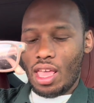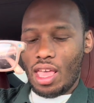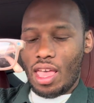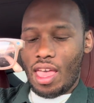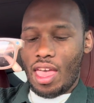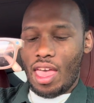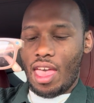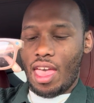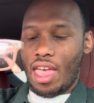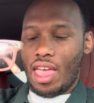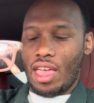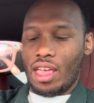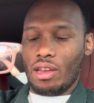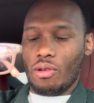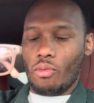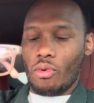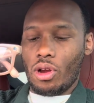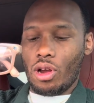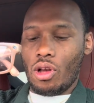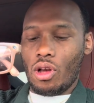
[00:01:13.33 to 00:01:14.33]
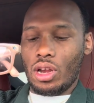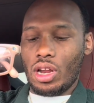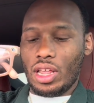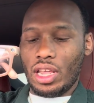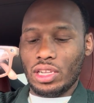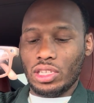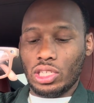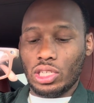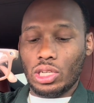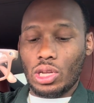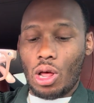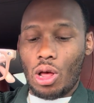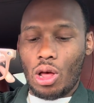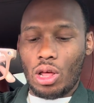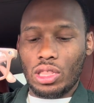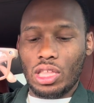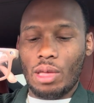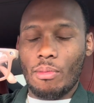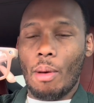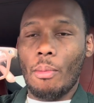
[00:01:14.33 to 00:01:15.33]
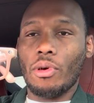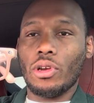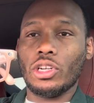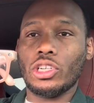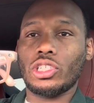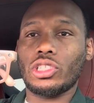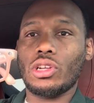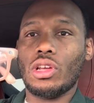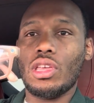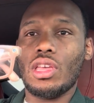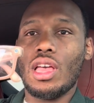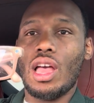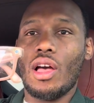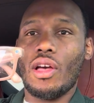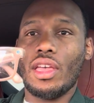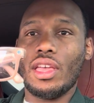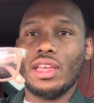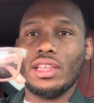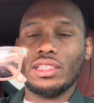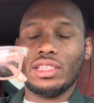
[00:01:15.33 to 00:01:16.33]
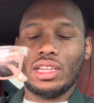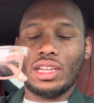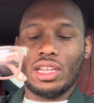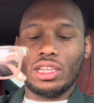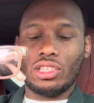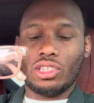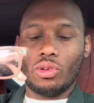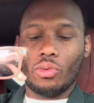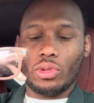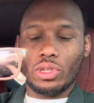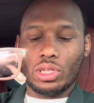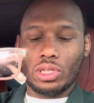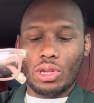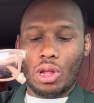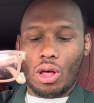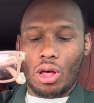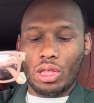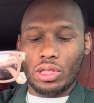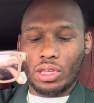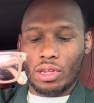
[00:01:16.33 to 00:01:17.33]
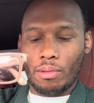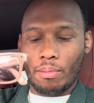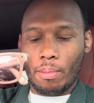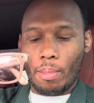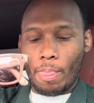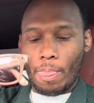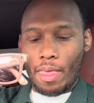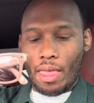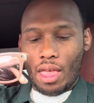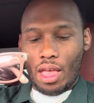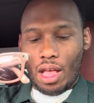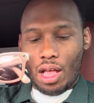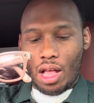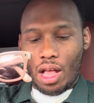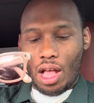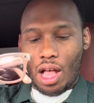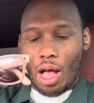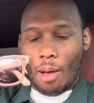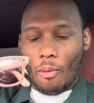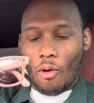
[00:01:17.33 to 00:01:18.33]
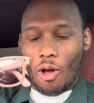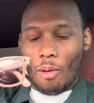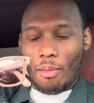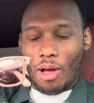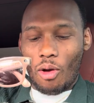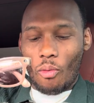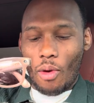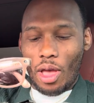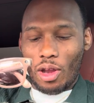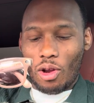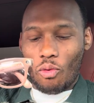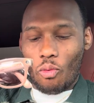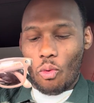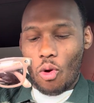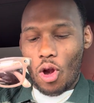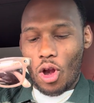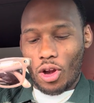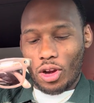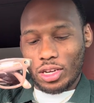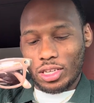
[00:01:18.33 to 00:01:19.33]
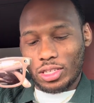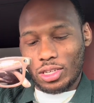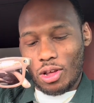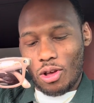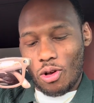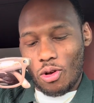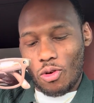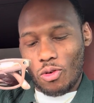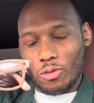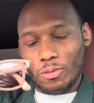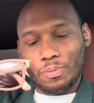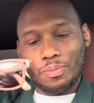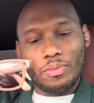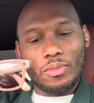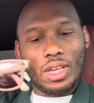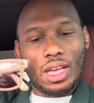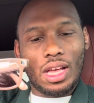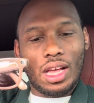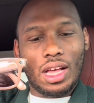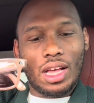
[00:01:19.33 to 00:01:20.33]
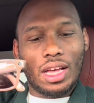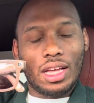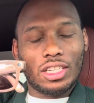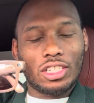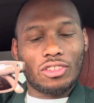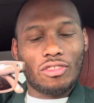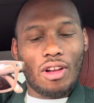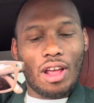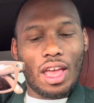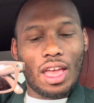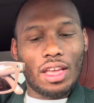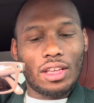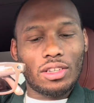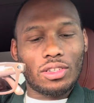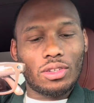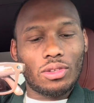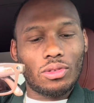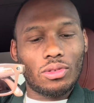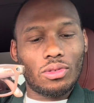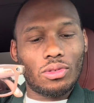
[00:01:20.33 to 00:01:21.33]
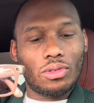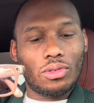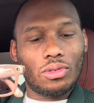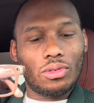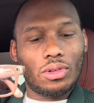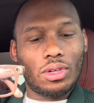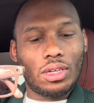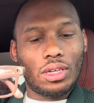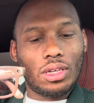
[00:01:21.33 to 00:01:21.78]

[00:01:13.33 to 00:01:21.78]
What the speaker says: and we're going to install them. I'm going to show you how easy it is to install them. I'm on my way to work, so trying to